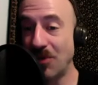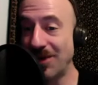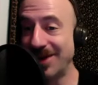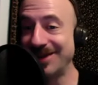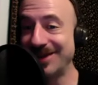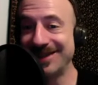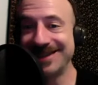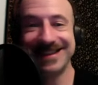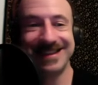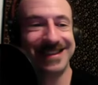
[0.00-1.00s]
boil
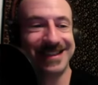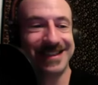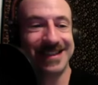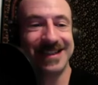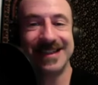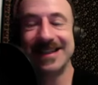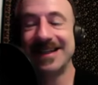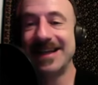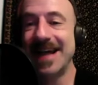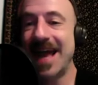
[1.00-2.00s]

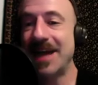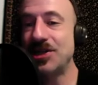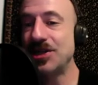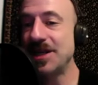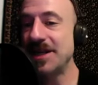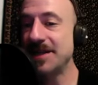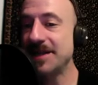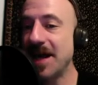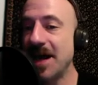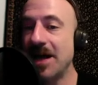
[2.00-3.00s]
and she's
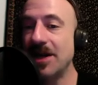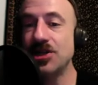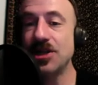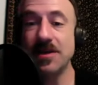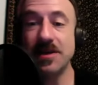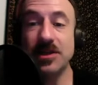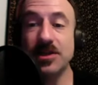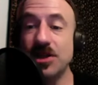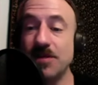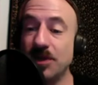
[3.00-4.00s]
uh she
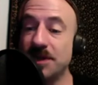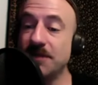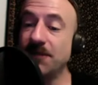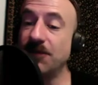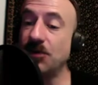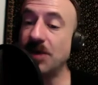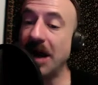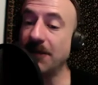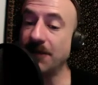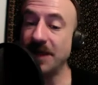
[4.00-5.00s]
she puts some food
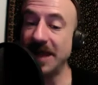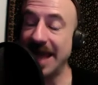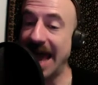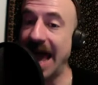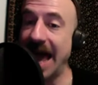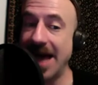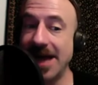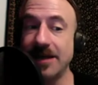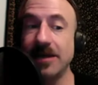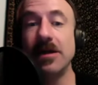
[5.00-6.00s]
out for the
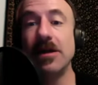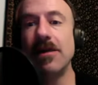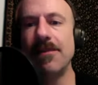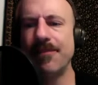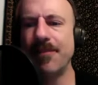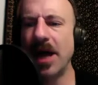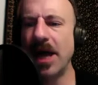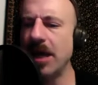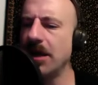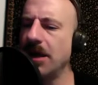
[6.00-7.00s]
cat but